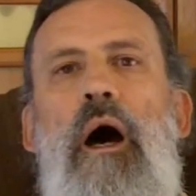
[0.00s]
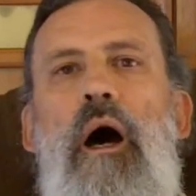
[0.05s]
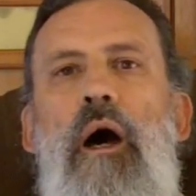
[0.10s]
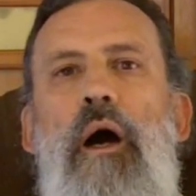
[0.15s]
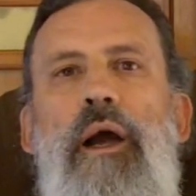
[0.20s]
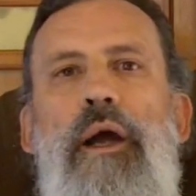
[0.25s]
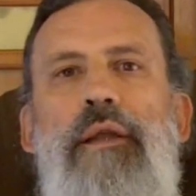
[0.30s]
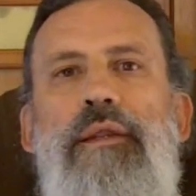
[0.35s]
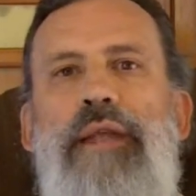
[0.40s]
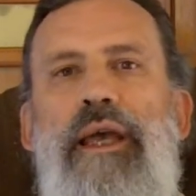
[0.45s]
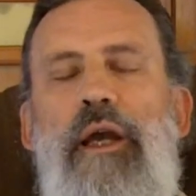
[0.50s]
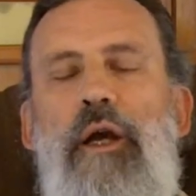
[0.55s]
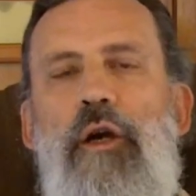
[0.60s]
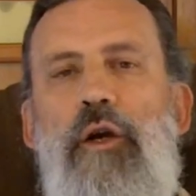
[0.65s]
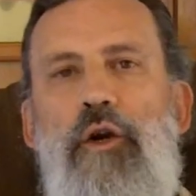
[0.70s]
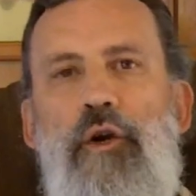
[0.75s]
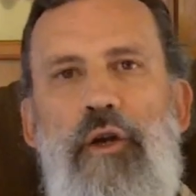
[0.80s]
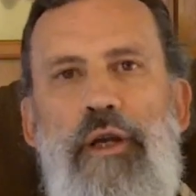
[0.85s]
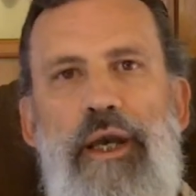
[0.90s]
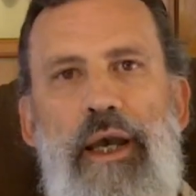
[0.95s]
All right, they
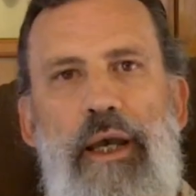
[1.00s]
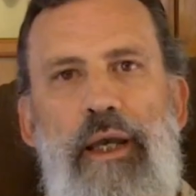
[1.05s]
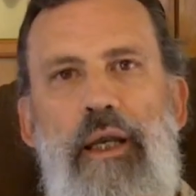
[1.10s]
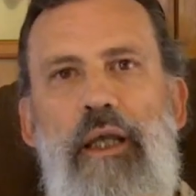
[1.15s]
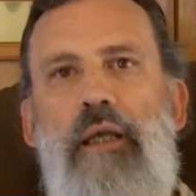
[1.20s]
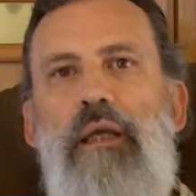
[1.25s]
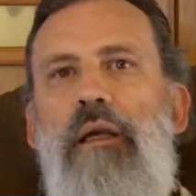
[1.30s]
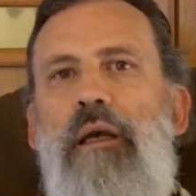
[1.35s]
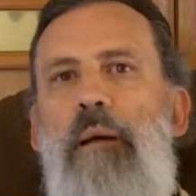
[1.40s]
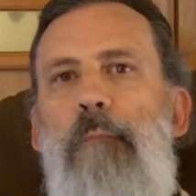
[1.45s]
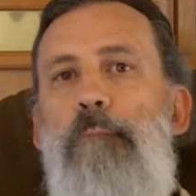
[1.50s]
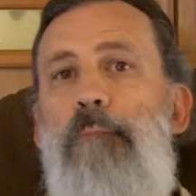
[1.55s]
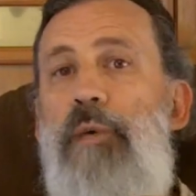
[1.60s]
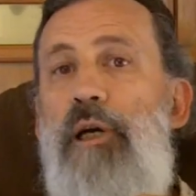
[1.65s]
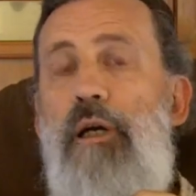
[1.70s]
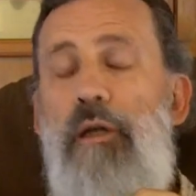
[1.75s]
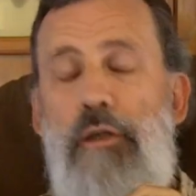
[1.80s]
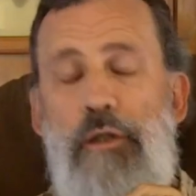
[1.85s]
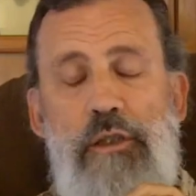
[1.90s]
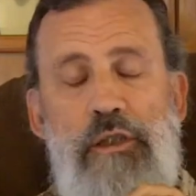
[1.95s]
are creating
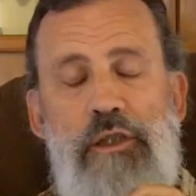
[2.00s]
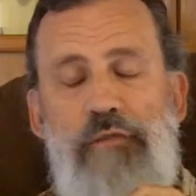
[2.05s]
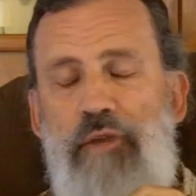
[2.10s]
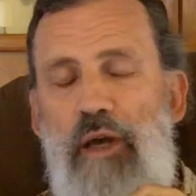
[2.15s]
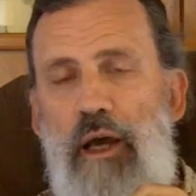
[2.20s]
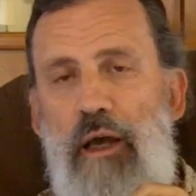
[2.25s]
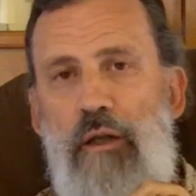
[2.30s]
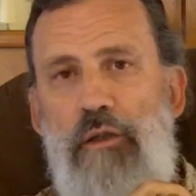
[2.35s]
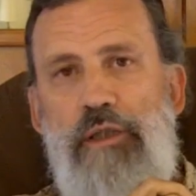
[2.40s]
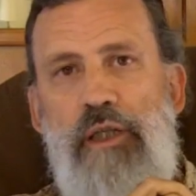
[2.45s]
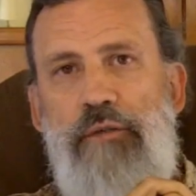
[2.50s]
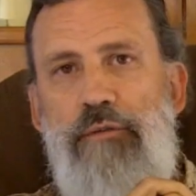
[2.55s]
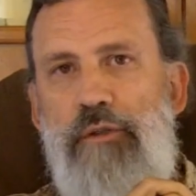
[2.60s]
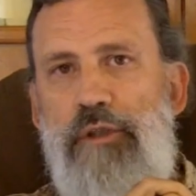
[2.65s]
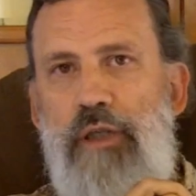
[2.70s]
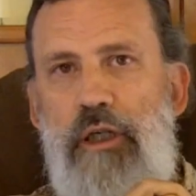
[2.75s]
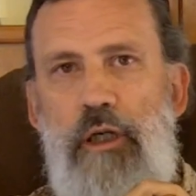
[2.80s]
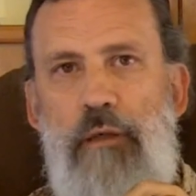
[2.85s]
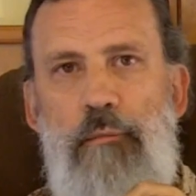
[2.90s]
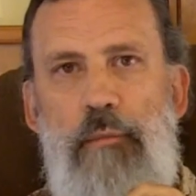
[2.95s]
billions of dollars
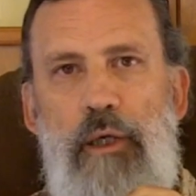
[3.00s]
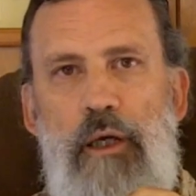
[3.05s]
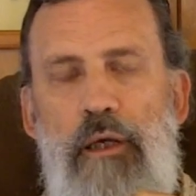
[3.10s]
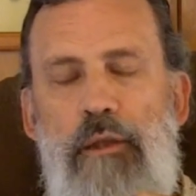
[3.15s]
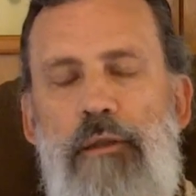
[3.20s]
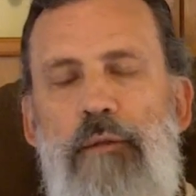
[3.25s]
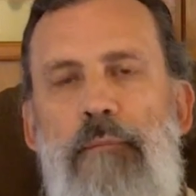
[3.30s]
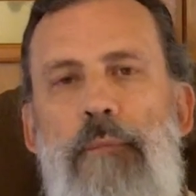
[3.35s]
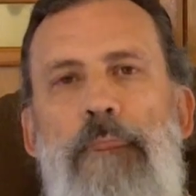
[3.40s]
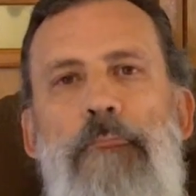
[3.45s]
every single month